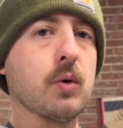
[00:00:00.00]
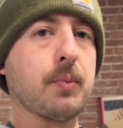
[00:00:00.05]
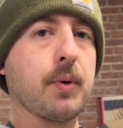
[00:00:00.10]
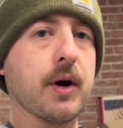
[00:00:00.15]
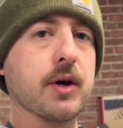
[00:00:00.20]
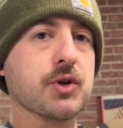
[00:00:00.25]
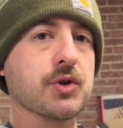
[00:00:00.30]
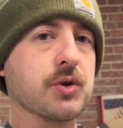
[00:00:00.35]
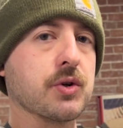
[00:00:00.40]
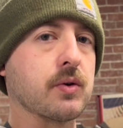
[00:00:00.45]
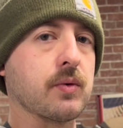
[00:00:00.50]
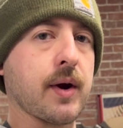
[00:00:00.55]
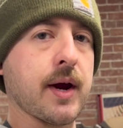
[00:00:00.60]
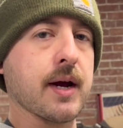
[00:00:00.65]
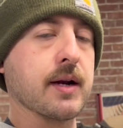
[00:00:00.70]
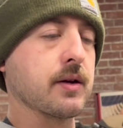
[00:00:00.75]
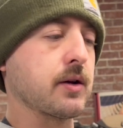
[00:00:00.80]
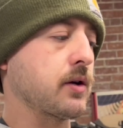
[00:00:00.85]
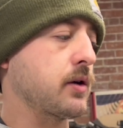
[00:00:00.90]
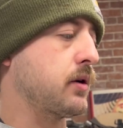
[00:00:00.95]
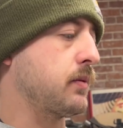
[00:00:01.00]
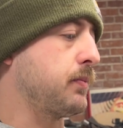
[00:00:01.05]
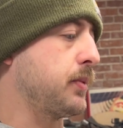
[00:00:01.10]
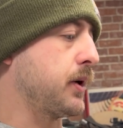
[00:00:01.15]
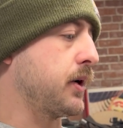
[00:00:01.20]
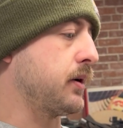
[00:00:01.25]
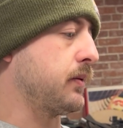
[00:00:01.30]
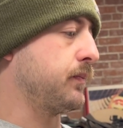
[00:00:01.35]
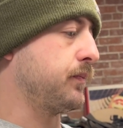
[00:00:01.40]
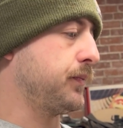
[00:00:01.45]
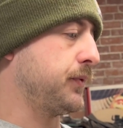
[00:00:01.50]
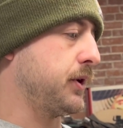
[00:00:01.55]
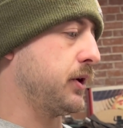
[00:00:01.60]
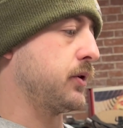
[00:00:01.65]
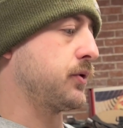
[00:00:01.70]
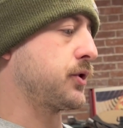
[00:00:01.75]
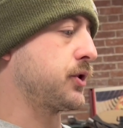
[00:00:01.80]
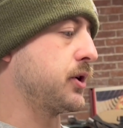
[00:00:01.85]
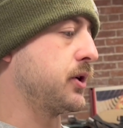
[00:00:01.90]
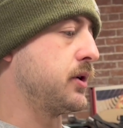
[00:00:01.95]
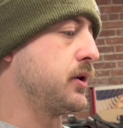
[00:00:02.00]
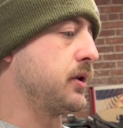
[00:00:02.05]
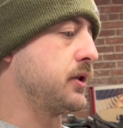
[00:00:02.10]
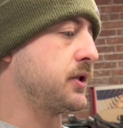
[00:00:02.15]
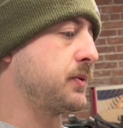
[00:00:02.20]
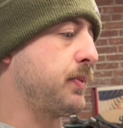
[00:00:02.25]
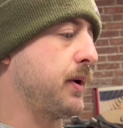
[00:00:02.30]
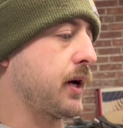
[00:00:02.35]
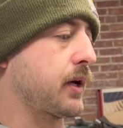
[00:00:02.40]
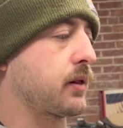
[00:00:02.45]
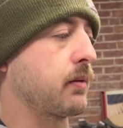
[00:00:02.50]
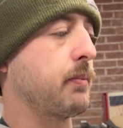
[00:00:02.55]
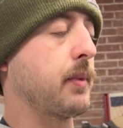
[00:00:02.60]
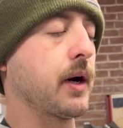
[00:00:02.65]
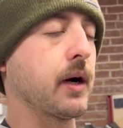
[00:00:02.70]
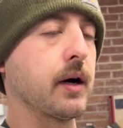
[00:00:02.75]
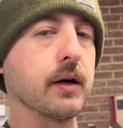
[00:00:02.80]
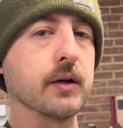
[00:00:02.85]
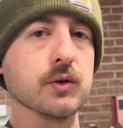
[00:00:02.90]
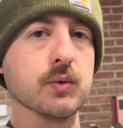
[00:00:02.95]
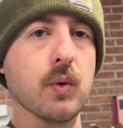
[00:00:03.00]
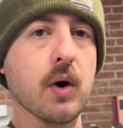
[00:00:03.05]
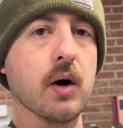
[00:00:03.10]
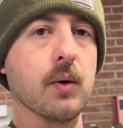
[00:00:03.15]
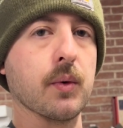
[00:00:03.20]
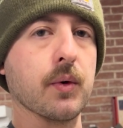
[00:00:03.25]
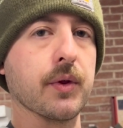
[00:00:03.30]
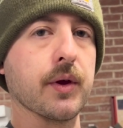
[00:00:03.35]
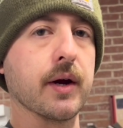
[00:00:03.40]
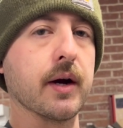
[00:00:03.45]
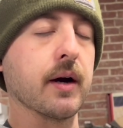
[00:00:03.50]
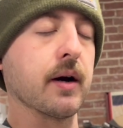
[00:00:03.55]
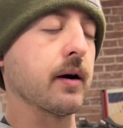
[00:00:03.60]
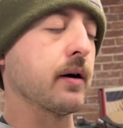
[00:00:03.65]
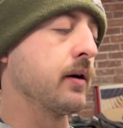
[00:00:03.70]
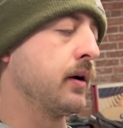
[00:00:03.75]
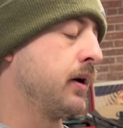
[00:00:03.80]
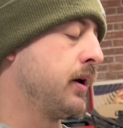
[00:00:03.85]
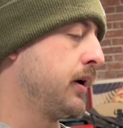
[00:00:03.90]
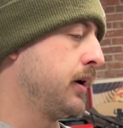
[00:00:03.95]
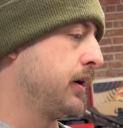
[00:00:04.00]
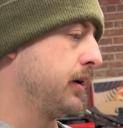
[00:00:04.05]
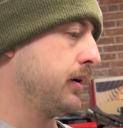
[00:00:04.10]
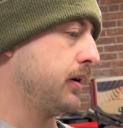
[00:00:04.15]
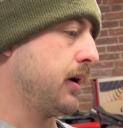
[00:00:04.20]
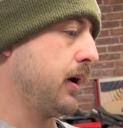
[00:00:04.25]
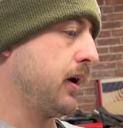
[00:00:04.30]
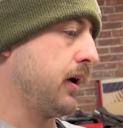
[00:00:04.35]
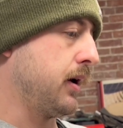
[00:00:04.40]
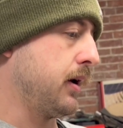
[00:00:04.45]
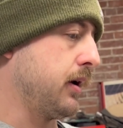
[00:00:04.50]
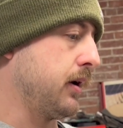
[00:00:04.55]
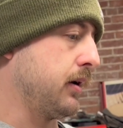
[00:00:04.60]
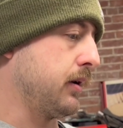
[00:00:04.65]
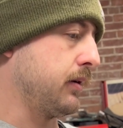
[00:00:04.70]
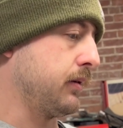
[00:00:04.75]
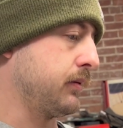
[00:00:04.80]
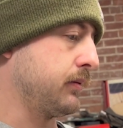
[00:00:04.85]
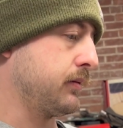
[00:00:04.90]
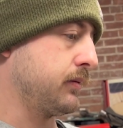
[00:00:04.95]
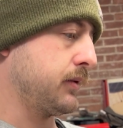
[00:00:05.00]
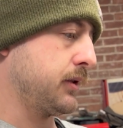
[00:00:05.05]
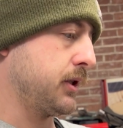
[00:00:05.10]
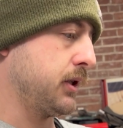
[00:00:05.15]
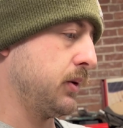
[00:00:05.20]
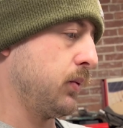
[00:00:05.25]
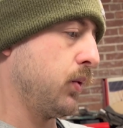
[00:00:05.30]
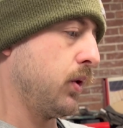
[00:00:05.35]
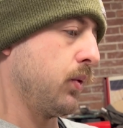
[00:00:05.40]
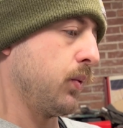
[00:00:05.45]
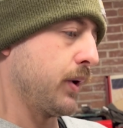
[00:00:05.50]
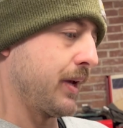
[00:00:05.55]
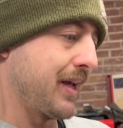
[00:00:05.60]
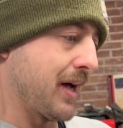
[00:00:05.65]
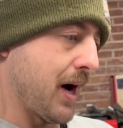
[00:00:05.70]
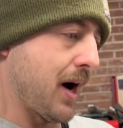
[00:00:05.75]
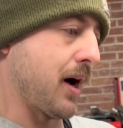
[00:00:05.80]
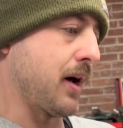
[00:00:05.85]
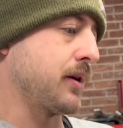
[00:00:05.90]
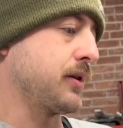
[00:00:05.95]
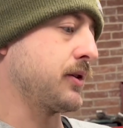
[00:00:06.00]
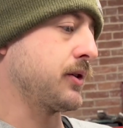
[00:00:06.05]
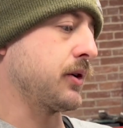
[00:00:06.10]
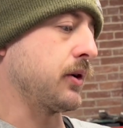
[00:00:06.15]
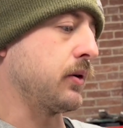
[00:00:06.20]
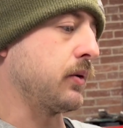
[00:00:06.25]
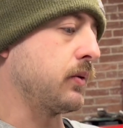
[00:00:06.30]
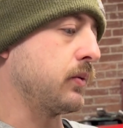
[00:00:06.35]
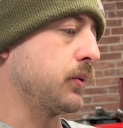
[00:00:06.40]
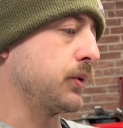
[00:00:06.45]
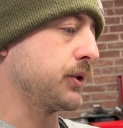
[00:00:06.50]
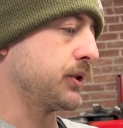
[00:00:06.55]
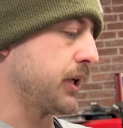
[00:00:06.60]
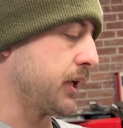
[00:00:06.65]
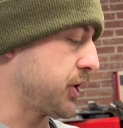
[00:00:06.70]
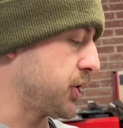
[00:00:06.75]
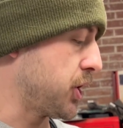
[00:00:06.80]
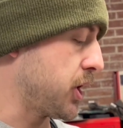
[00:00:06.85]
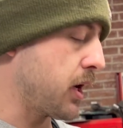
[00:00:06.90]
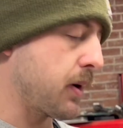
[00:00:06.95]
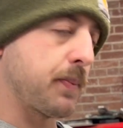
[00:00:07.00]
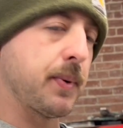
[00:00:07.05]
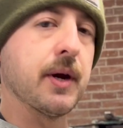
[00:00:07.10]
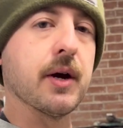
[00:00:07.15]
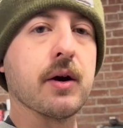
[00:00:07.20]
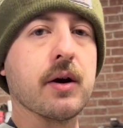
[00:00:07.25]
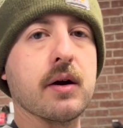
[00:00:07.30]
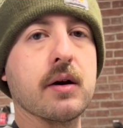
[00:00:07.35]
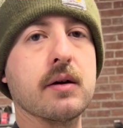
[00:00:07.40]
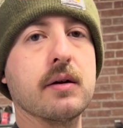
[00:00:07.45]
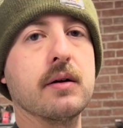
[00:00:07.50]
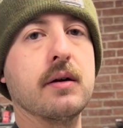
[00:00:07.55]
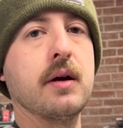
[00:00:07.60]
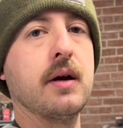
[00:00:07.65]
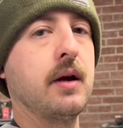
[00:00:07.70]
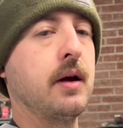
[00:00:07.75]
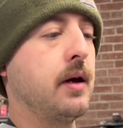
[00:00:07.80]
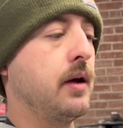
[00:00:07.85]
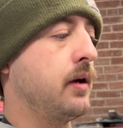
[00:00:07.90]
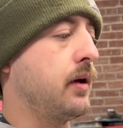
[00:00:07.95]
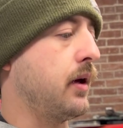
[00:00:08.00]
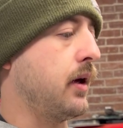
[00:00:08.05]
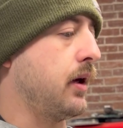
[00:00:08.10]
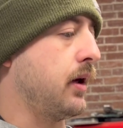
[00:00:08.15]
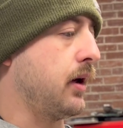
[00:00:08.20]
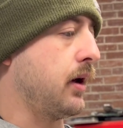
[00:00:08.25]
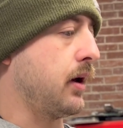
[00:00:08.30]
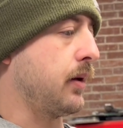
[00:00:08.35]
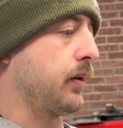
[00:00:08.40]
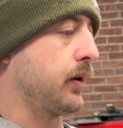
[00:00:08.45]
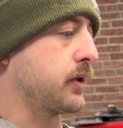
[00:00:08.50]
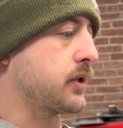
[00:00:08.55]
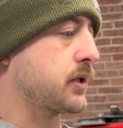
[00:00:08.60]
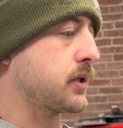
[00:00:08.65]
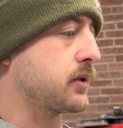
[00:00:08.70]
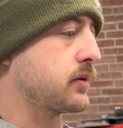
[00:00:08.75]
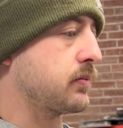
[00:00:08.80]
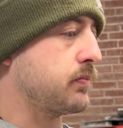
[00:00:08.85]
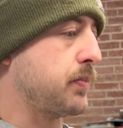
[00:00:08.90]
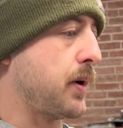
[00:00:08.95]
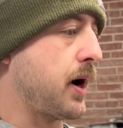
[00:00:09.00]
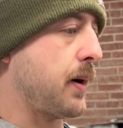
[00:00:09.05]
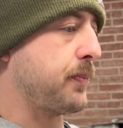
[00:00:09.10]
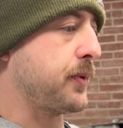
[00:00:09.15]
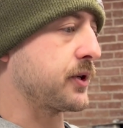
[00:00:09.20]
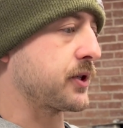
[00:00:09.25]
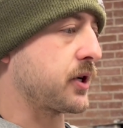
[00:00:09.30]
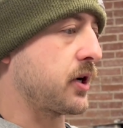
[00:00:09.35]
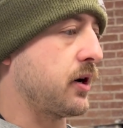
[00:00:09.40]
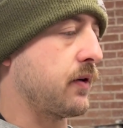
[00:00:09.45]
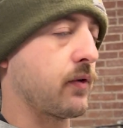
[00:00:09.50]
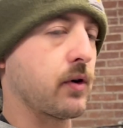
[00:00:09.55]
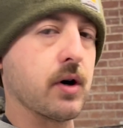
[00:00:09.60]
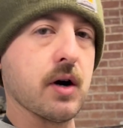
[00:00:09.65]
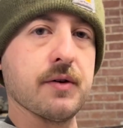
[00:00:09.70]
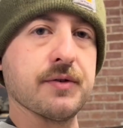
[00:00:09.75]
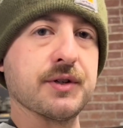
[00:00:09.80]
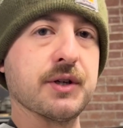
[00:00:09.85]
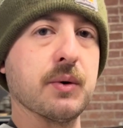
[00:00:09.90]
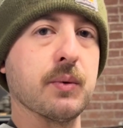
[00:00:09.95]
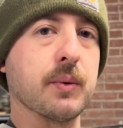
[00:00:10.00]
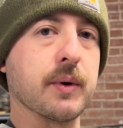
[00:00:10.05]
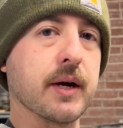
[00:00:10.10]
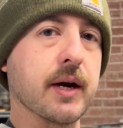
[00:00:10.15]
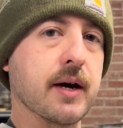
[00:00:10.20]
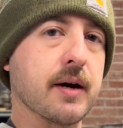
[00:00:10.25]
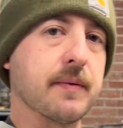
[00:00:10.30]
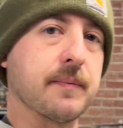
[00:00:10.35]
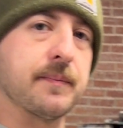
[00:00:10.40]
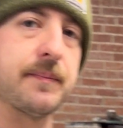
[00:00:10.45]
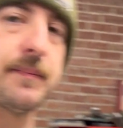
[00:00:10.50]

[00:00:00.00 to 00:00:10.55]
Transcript: pressure, it ran good, but you know, it's good to inspect the bearings while we're there and see what we got. So we'll set you up here and let's pop this cover off, see what we got.